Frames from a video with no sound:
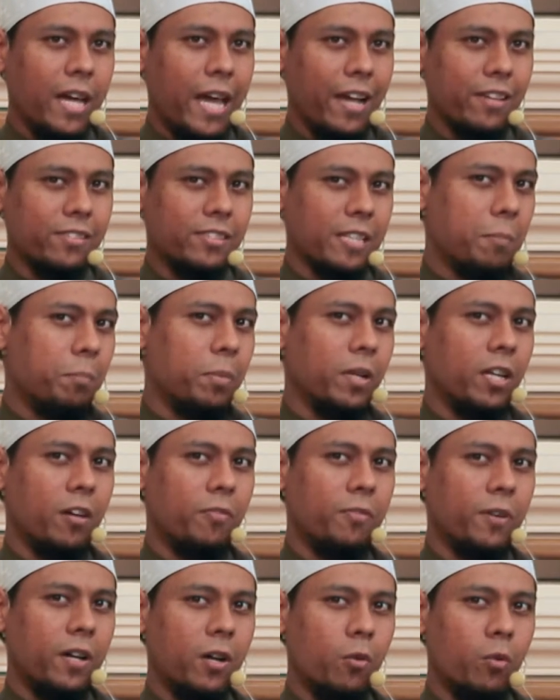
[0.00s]
example
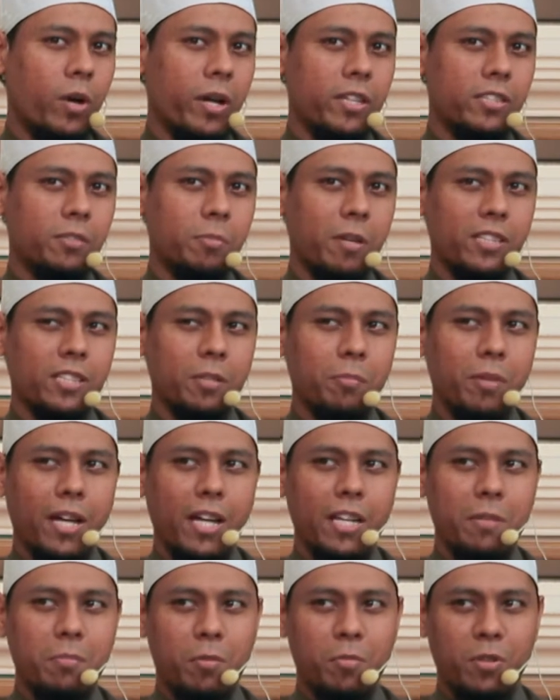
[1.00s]
of uh, what is mentioned by
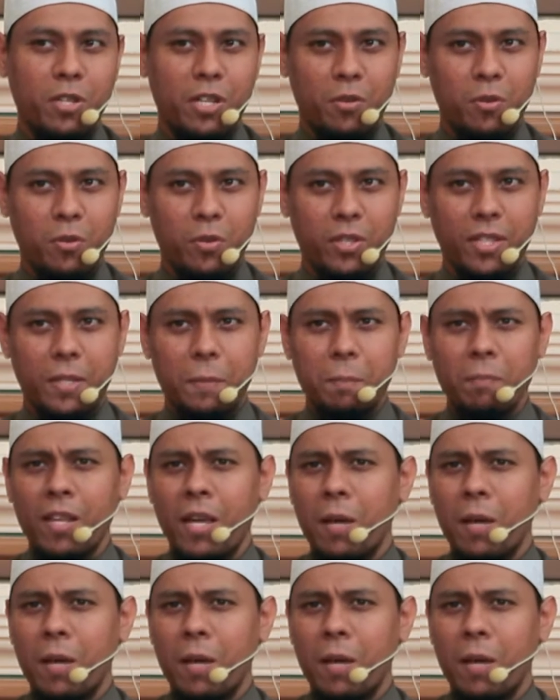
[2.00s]
al Munawawi.